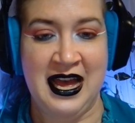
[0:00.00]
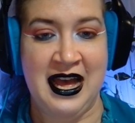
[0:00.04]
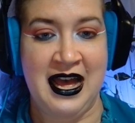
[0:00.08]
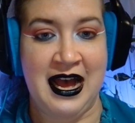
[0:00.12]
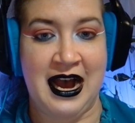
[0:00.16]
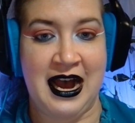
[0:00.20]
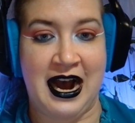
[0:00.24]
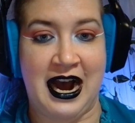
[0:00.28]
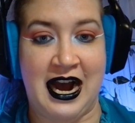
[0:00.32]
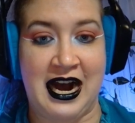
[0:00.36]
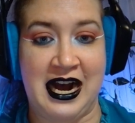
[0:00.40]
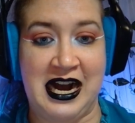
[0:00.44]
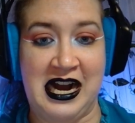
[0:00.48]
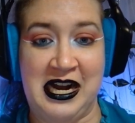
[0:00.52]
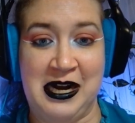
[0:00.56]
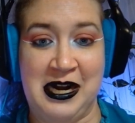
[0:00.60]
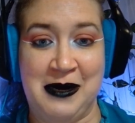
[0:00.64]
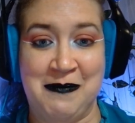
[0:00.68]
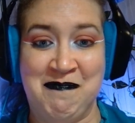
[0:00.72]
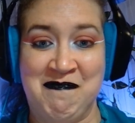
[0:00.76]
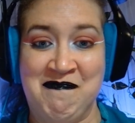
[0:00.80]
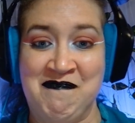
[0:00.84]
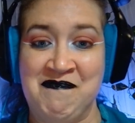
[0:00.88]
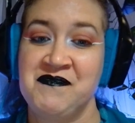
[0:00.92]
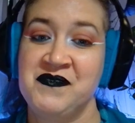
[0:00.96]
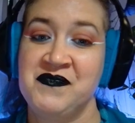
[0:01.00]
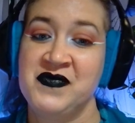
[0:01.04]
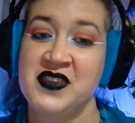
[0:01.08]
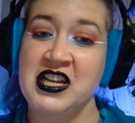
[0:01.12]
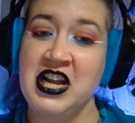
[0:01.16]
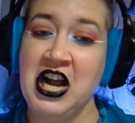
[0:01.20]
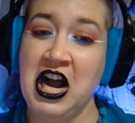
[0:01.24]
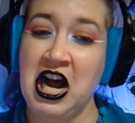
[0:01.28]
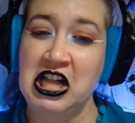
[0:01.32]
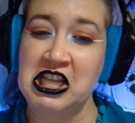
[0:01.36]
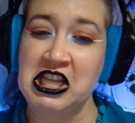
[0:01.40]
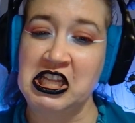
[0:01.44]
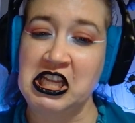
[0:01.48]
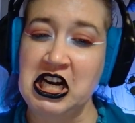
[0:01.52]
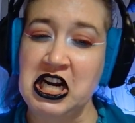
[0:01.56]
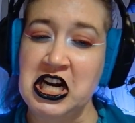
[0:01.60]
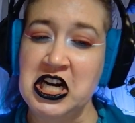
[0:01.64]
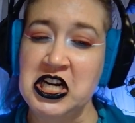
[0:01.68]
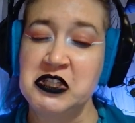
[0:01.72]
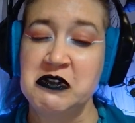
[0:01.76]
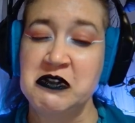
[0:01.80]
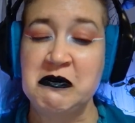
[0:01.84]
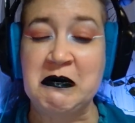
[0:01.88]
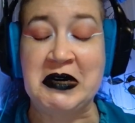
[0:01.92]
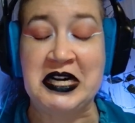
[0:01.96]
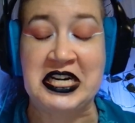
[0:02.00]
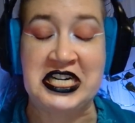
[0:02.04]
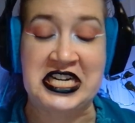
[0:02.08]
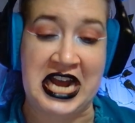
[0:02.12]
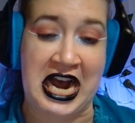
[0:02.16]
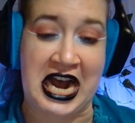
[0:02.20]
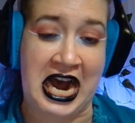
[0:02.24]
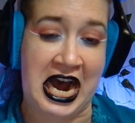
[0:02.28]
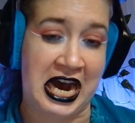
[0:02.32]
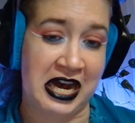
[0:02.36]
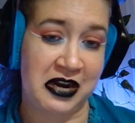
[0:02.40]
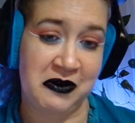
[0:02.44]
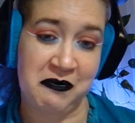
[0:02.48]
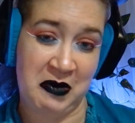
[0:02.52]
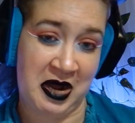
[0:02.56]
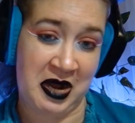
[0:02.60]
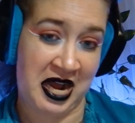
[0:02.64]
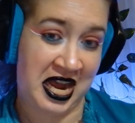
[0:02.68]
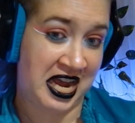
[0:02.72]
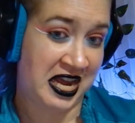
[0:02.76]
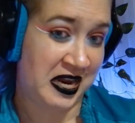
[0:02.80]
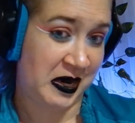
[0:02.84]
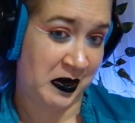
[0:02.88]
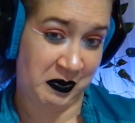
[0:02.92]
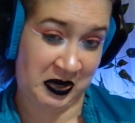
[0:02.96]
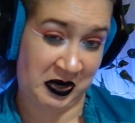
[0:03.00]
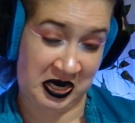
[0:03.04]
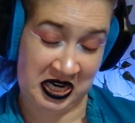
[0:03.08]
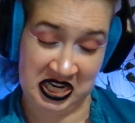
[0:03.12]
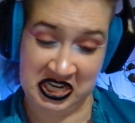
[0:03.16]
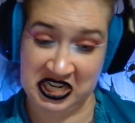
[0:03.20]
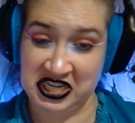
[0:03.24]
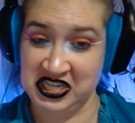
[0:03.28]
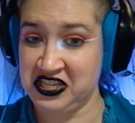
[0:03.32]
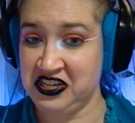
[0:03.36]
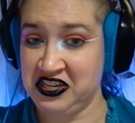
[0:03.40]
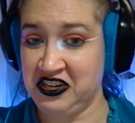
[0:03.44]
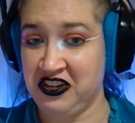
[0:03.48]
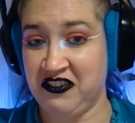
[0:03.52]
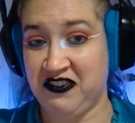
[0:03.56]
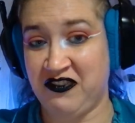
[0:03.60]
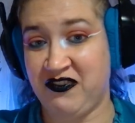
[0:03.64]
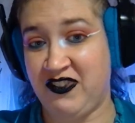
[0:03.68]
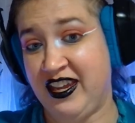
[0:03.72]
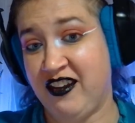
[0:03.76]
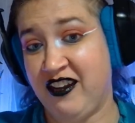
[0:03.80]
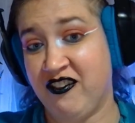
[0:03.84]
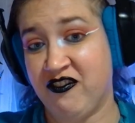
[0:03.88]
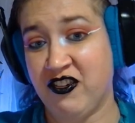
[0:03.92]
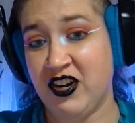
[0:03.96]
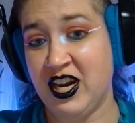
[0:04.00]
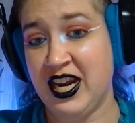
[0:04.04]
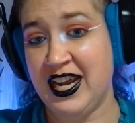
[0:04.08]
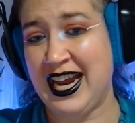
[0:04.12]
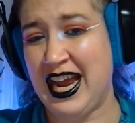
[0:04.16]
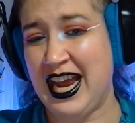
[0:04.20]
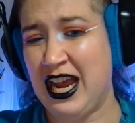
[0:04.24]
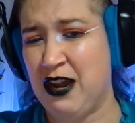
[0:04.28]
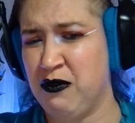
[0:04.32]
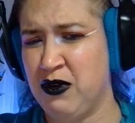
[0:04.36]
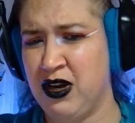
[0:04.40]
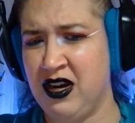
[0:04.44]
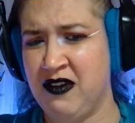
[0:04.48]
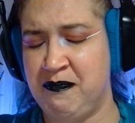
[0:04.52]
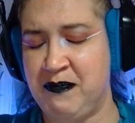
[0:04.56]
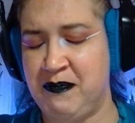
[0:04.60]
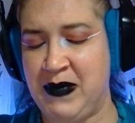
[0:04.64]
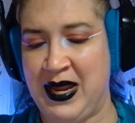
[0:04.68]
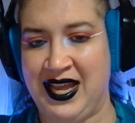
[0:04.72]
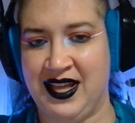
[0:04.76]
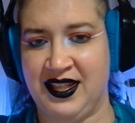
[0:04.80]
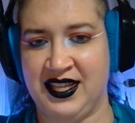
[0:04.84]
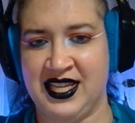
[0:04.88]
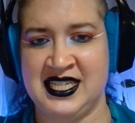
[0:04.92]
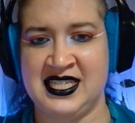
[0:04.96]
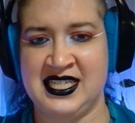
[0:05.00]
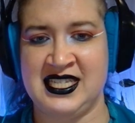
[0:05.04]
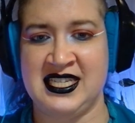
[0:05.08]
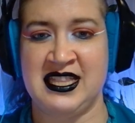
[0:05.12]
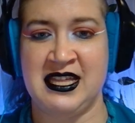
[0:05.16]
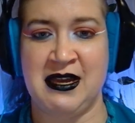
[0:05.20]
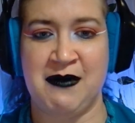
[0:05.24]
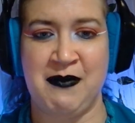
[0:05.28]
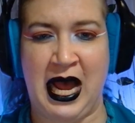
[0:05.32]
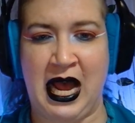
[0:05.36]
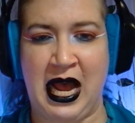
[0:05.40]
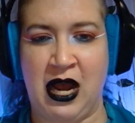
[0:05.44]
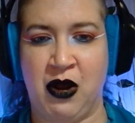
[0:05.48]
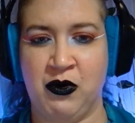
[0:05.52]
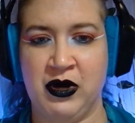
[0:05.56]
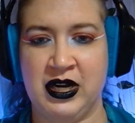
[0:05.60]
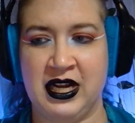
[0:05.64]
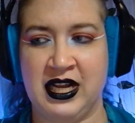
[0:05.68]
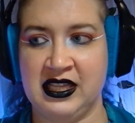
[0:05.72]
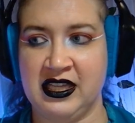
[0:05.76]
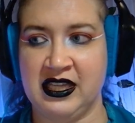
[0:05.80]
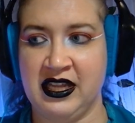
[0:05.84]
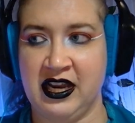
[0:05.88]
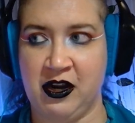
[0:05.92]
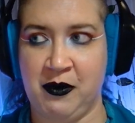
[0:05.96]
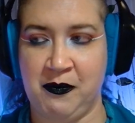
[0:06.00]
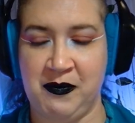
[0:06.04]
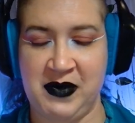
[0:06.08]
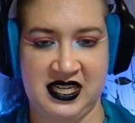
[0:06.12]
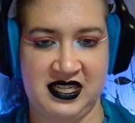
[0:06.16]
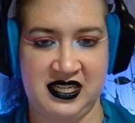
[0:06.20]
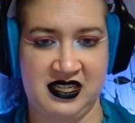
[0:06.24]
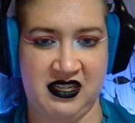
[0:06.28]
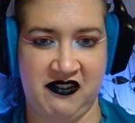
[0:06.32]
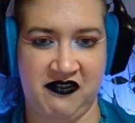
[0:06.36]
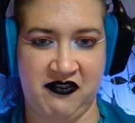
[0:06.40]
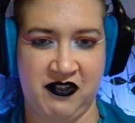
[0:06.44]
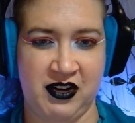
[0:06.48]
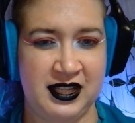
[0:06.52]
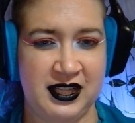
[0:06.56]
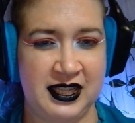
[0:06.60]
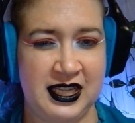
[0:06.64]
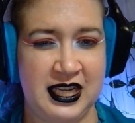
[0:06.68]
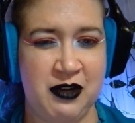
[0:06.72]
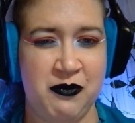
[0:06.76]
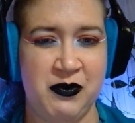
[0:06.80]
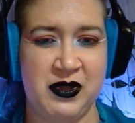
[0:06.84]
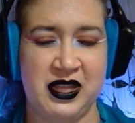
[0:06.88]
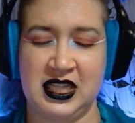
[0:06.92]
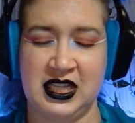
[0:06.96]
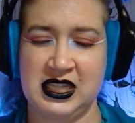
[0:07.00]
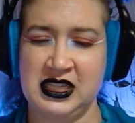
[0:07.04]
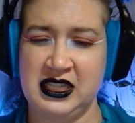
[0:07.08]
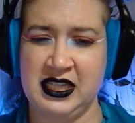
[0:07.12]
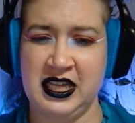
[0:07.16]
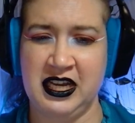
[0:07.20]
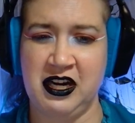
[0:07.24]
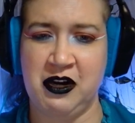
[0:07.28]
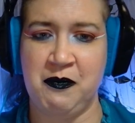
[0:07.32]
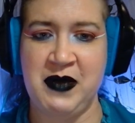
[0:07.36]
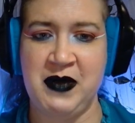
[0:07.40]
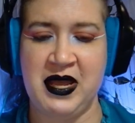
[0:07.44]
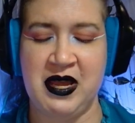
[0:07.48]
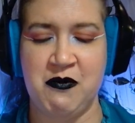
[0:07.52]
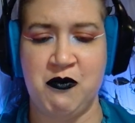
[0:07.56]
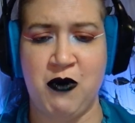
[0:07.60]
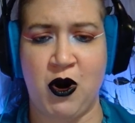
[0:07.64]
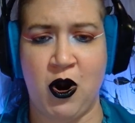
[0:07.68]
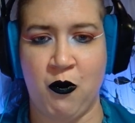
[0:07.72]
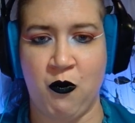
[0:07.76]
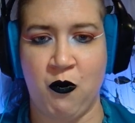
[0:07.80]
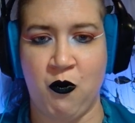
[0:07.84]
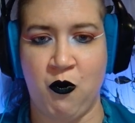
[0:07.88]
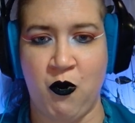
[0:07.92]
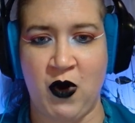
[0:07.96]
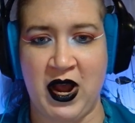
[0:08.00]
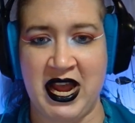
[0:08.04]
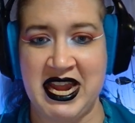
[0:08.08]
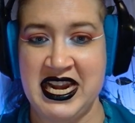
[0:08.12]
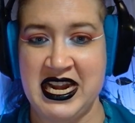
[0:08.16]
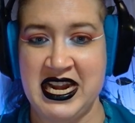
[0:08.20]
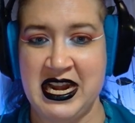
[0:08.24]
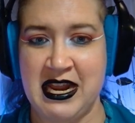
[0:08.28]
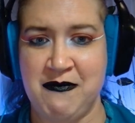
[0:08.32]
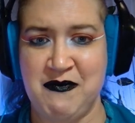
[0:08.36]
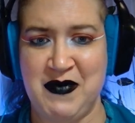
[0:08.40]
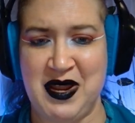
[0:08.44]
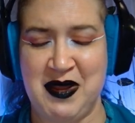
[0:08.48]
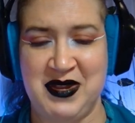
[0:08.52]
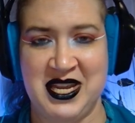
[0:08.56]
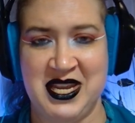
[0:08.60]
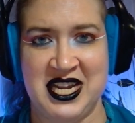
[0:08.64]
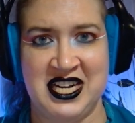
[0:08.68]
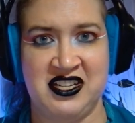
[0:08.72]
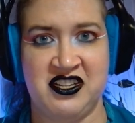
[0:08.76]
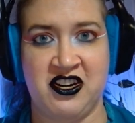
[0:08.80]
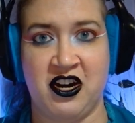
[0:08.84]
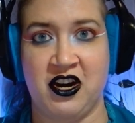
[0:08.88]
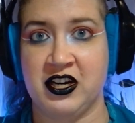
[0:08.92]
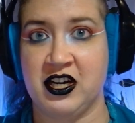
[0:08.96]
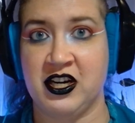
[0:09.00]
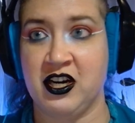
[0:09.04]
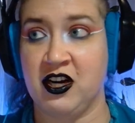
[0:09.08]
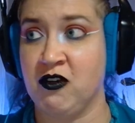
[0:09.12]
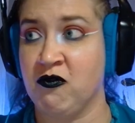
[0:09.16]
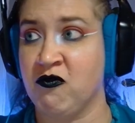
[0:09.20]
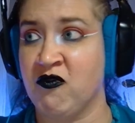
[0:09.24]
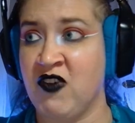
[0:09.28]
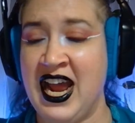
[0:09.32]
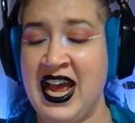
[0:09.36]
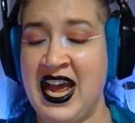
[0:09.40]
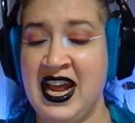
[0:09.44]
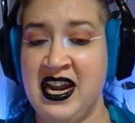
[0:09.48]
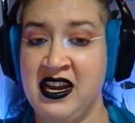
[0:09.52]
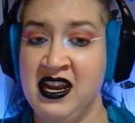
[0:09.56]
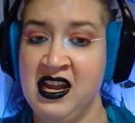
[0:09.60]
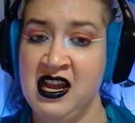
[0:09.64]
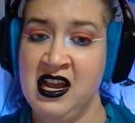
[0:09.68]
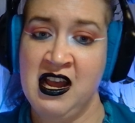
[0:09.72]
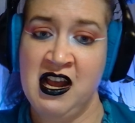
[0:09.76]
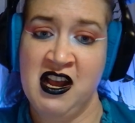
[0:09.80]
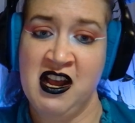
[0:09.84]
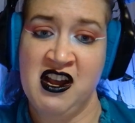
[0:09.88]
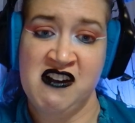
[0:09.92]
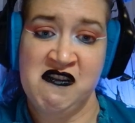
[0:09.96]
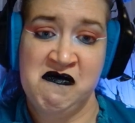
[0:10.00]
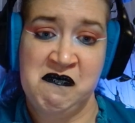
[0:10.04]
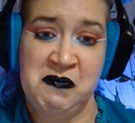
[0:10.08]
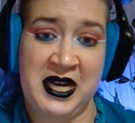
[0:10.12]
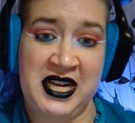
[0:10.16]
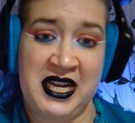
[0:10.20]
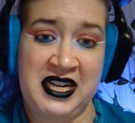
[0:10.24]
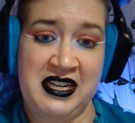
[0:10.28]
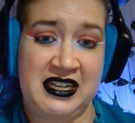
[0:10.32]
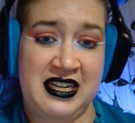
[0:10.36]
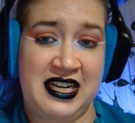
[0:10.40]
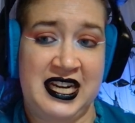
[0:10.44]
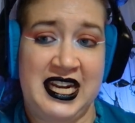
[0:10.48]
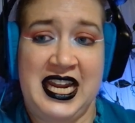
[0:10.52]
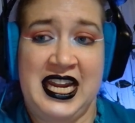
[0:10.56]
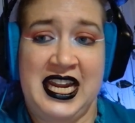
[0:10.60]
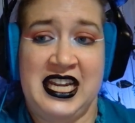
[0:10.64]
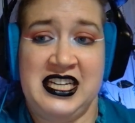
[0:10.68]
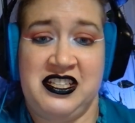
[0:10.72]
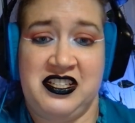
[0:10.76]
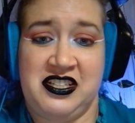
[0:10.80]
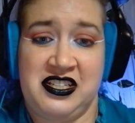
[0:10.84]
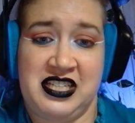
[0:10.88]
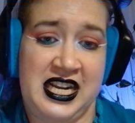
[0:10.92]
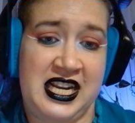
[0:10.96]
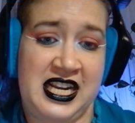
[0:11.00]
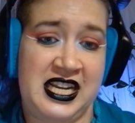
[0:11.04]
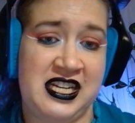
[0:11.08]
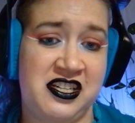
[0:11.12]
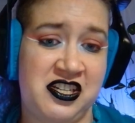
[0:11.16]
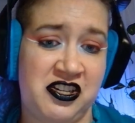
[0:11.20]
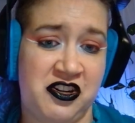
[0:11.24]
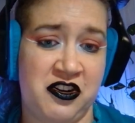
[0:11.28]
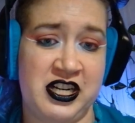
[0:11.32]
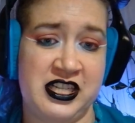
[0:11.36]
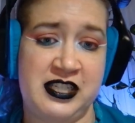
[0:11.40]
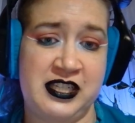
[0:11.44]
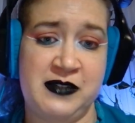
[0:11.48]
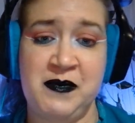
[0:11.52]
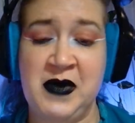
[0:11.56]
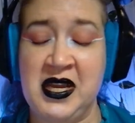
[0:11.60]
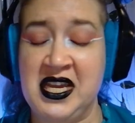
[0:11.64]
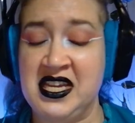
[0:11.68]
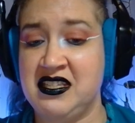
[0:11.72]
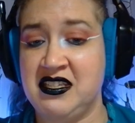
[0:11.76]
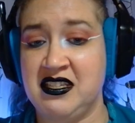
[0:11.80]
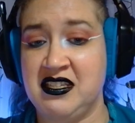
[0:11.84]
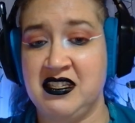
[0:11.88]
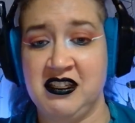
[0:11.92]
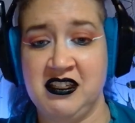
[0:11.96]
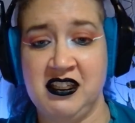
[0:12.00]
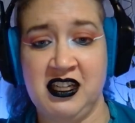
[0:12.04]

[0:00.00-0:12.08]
Colors were not my personal favorite. I would have balanced them out a little bit differently with a little bit more white and maybe a darker red, but it's Christmas,